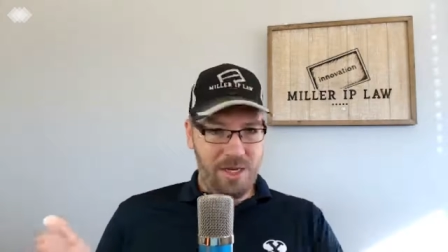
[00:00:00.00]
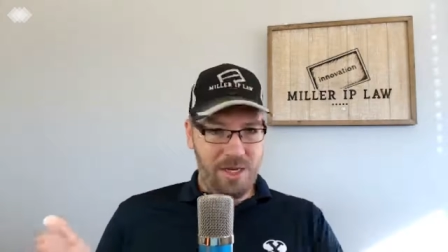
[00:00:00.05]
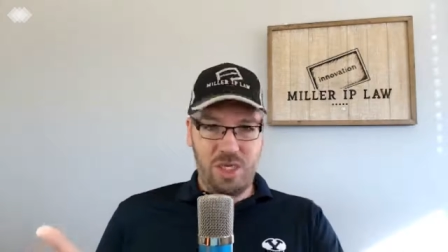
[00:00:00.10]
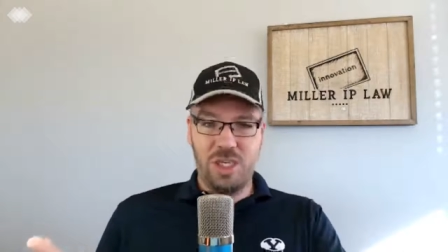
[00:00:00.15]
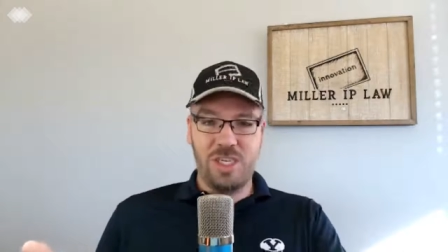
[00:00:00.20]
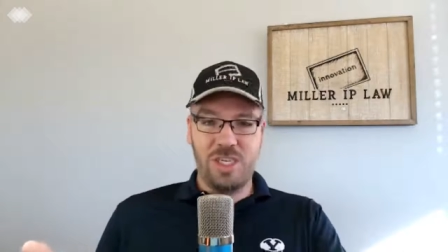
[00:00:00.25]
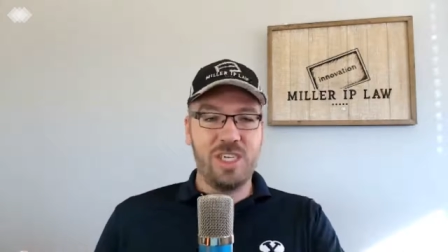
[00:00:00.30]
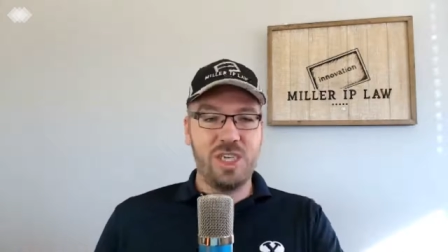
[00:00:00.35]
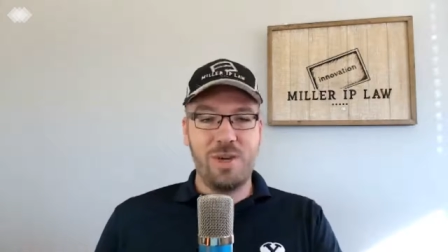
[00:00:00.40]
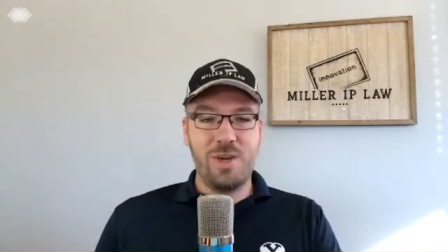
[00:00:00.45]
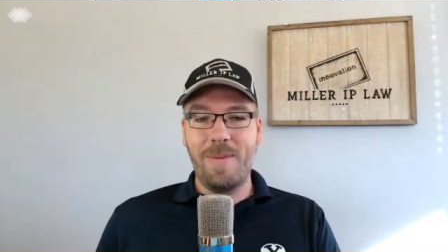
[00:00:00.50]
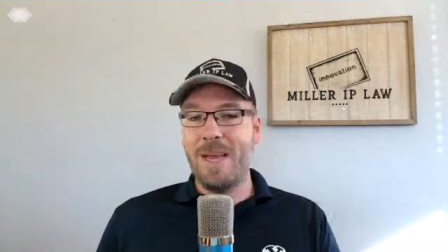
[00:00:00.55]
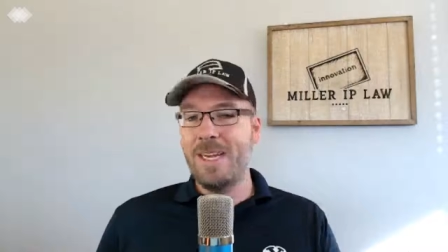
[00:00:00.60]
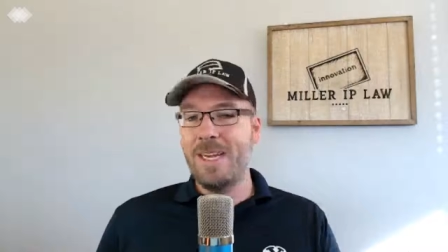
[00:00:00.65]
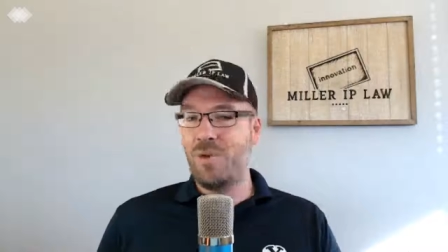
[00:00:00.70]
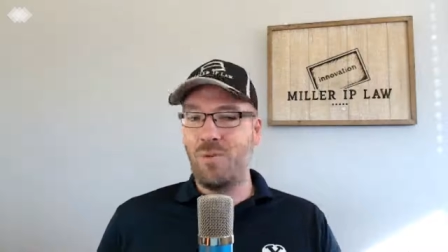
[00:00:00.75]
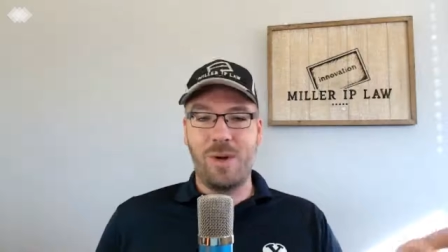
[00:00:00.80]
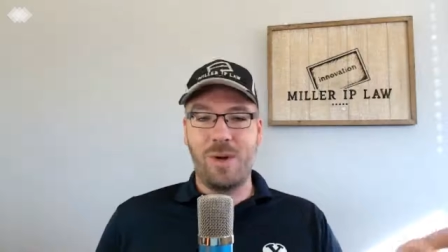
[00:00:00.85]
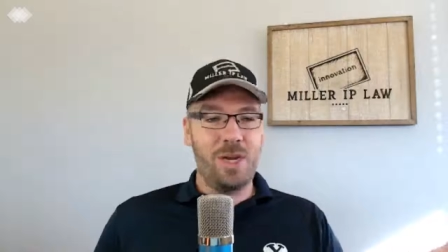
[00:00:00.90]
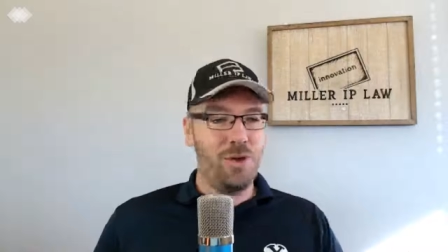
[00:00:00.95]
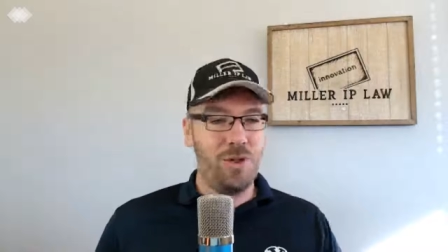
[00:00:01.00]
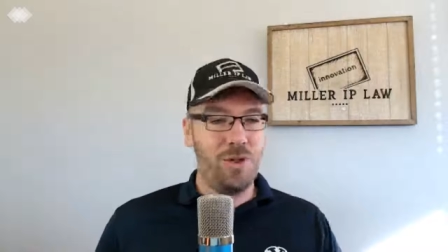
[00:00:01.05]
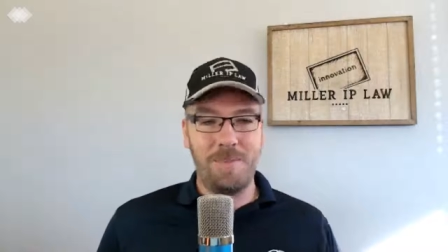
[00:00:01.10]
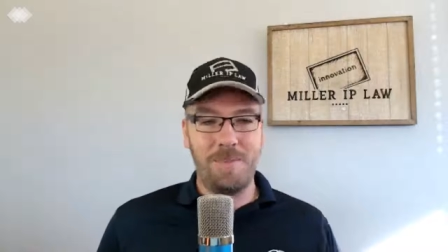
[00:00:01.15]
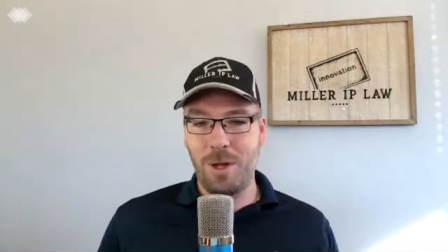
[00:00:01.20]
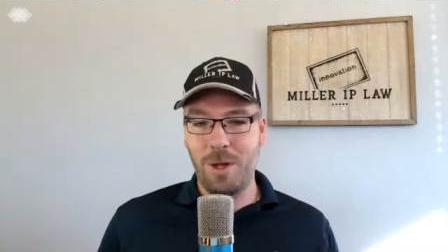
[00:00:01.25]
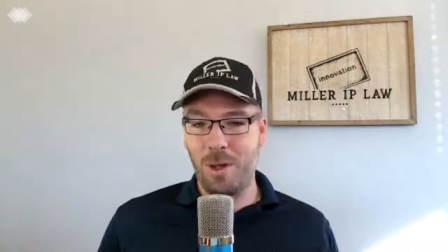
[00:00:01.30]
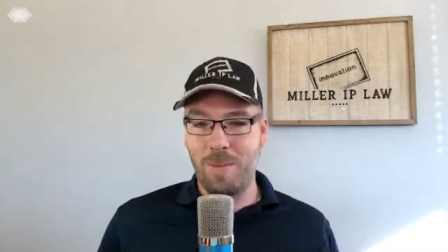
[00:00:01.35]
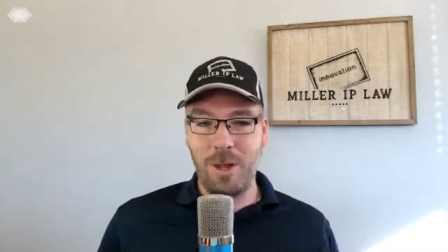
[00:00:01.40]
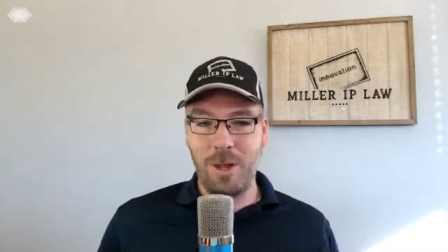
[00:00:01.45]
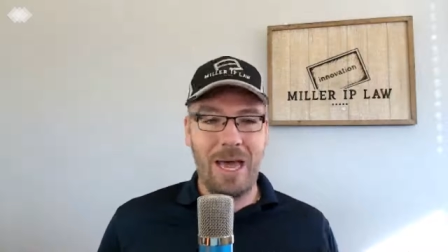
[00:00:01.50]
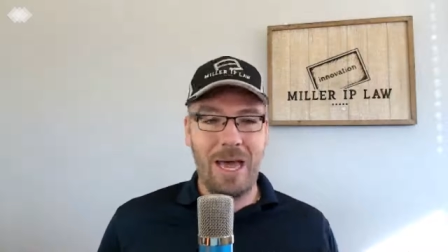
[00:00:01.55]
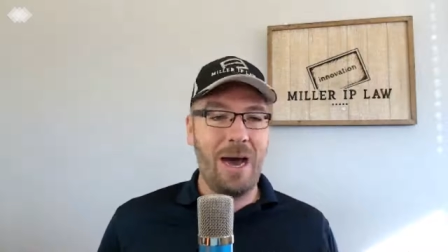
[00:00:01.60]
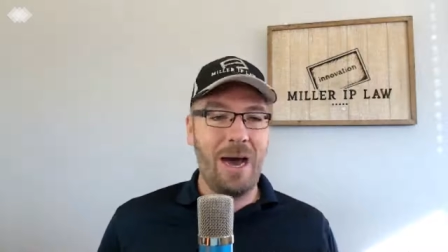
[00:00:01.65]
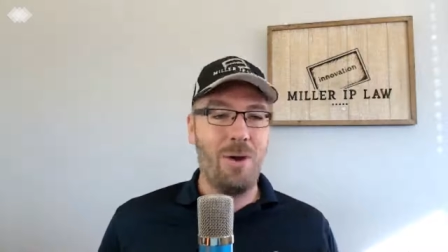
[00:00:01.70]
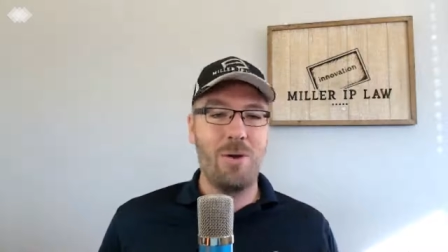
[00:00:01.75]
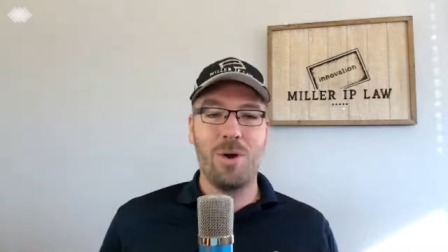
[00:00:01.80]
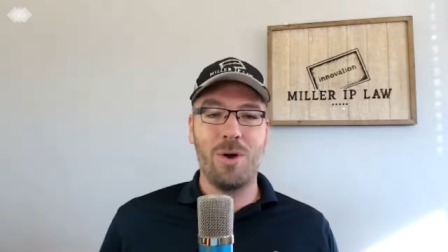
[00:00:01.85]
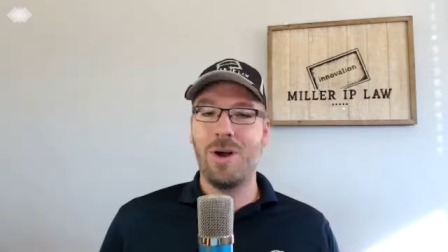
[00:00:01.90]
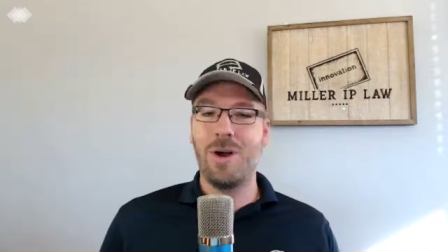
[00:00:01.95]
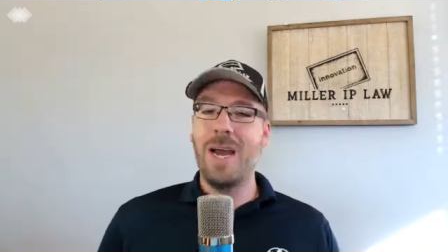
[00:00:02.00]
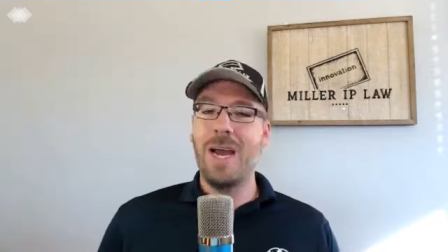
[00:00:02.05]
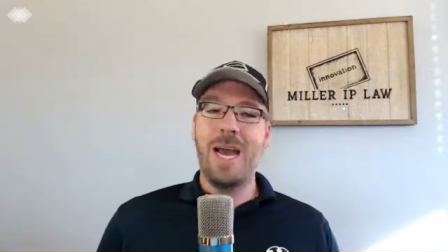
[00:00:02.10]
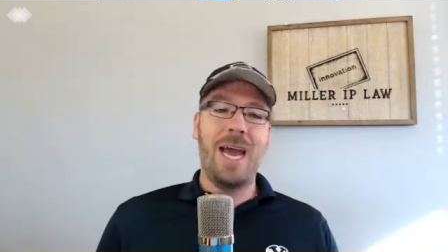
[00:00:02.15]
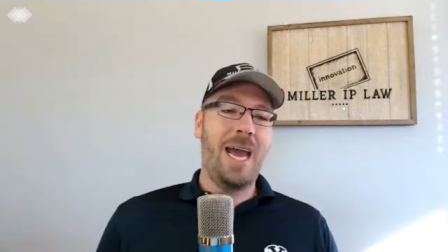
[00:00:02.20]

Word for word: just as you mentioned we do the billable hour